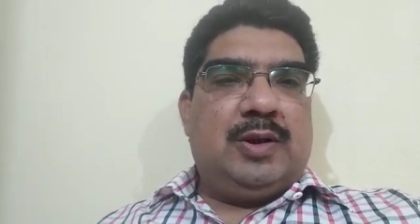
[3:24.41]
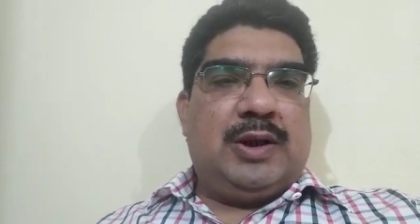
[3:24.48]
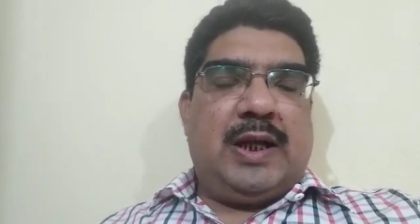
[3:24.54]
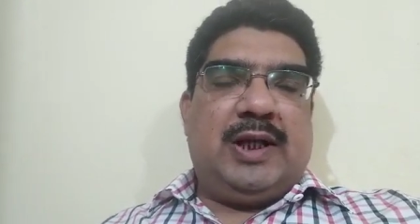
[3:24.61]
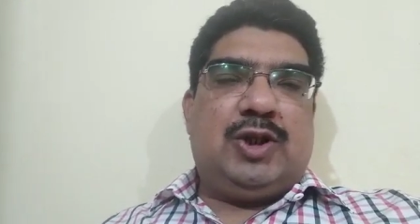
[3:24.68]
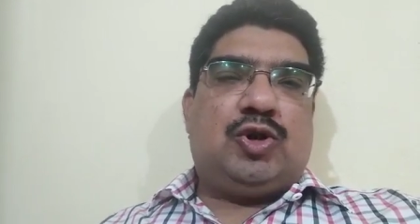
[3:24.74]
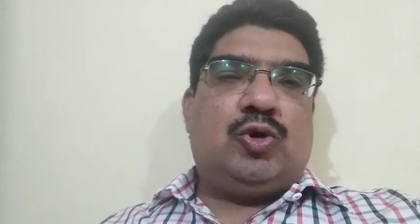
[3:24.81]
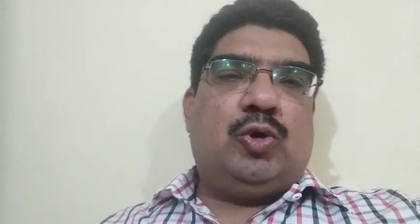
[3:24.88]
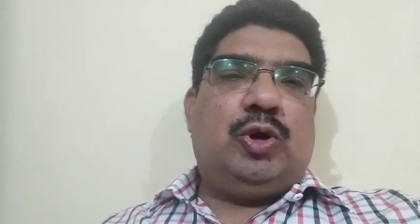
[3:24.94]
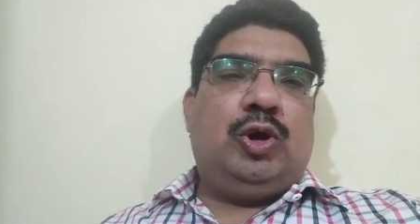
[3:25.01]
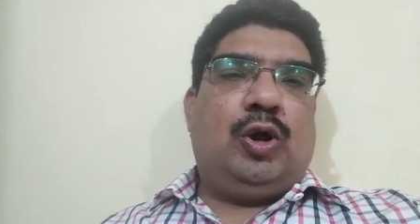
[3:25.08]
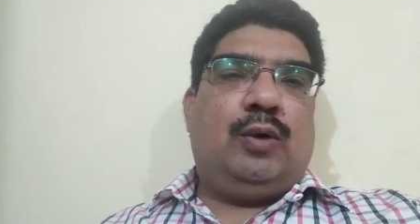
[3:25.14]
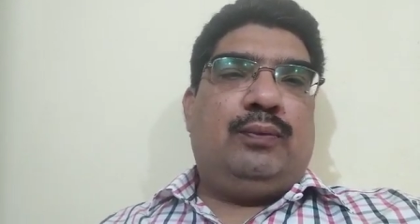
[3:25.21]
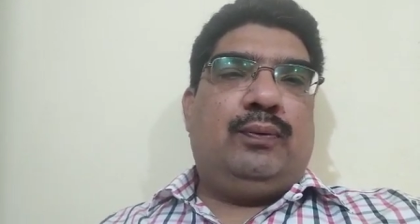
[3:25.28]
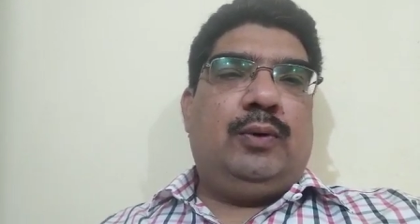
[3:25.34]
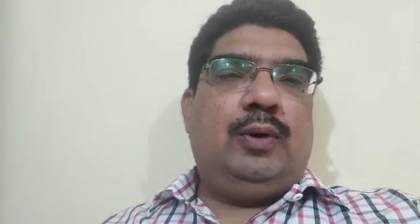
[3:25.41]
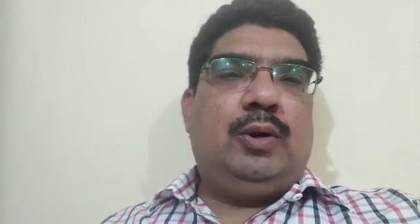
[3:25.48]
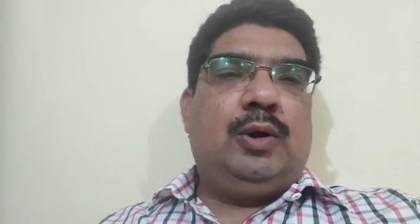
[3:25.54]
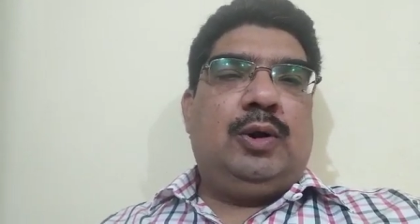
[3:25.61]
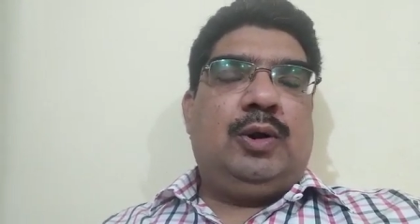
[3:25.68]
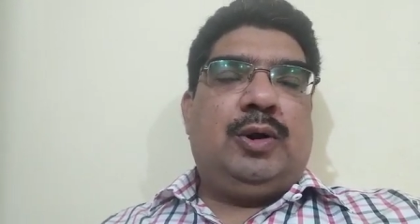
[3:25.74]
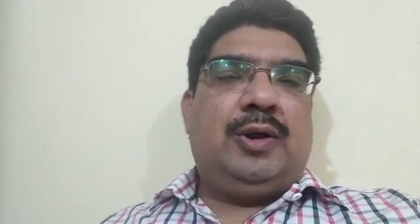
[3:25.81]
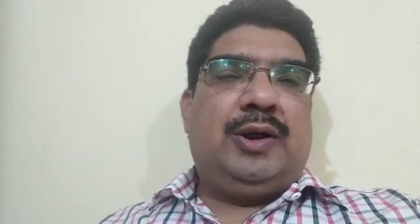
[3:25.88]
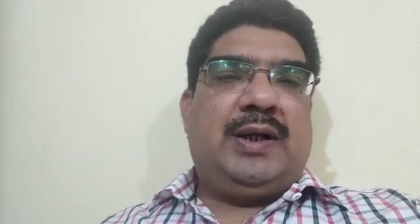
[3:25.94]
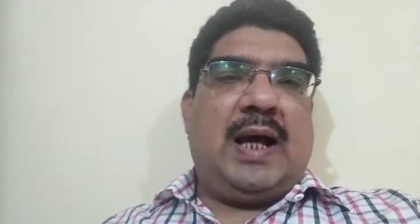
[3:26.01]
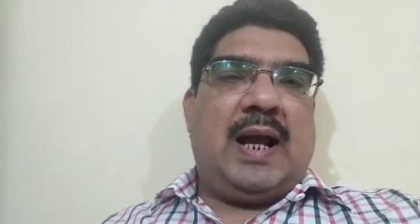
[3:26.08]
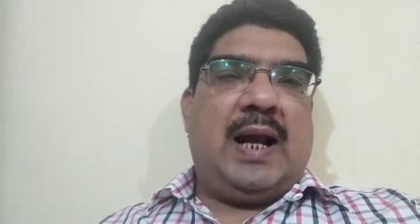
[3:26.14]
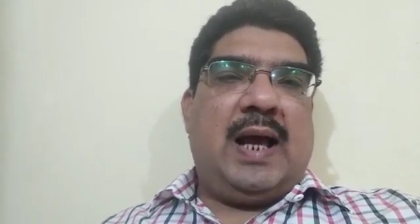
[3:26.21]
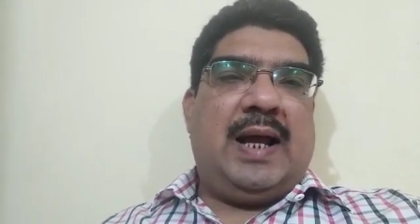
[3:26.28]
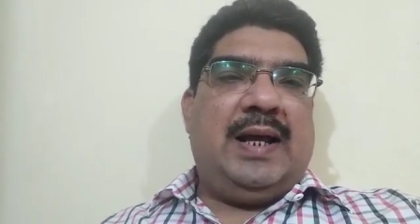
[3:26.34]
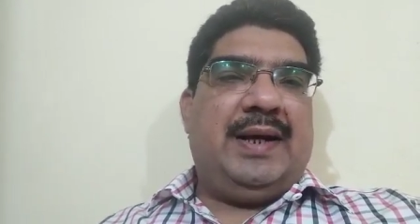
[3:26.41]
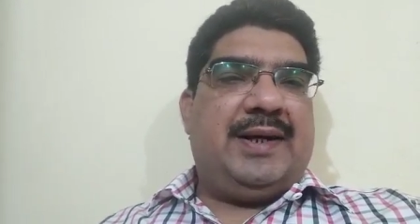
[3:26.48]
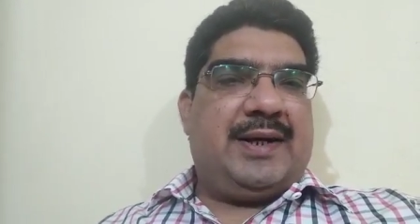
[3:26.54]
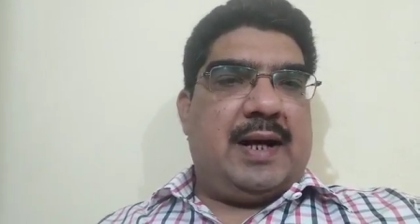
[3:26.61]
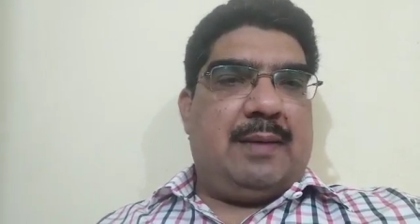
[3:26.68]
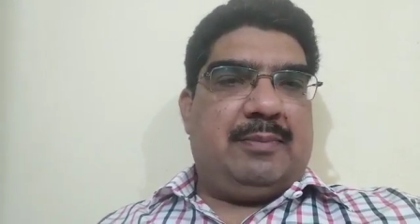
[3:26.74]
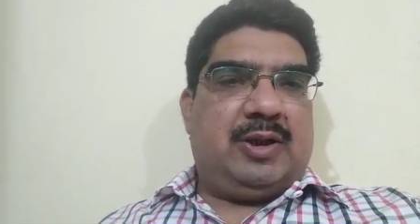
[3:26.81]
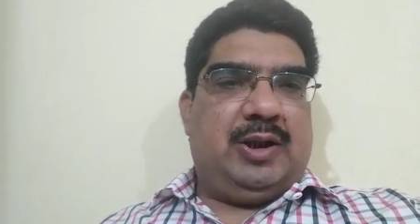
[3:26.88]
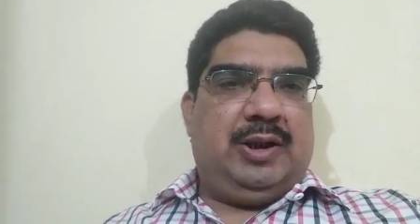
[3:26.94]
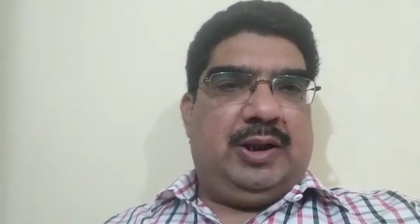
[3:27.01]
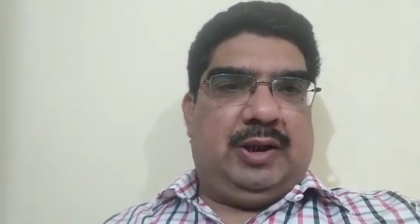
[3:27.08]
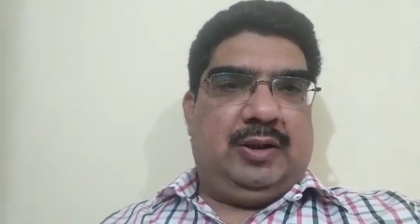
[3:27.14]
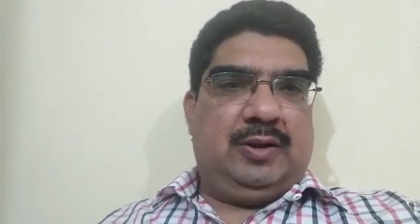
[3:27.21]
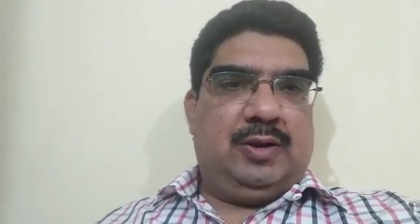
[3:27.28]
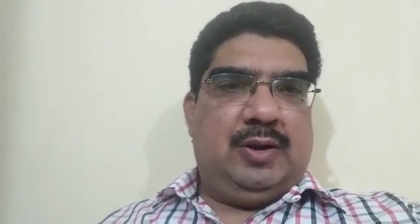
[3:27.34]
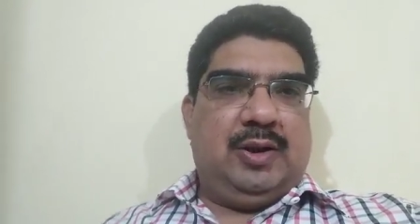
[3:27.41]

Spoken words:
The story of Dala and Ramkali.